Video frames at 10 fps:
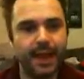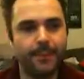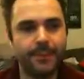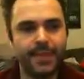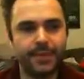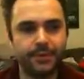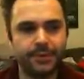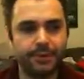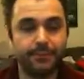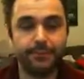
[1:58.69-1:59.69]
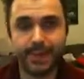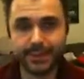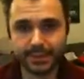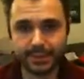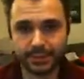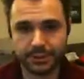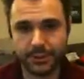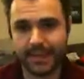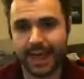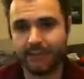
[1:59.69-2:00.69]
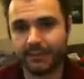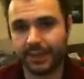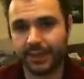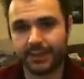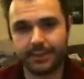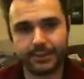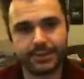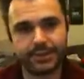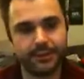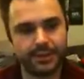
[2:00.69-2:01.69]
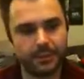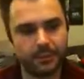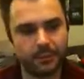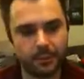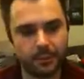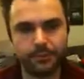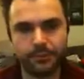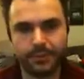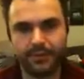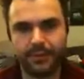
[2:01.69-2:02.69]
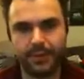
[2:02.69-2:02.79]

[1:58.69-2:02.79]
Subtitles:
These are also beasts, which means they have fleet, which is something that we will definitely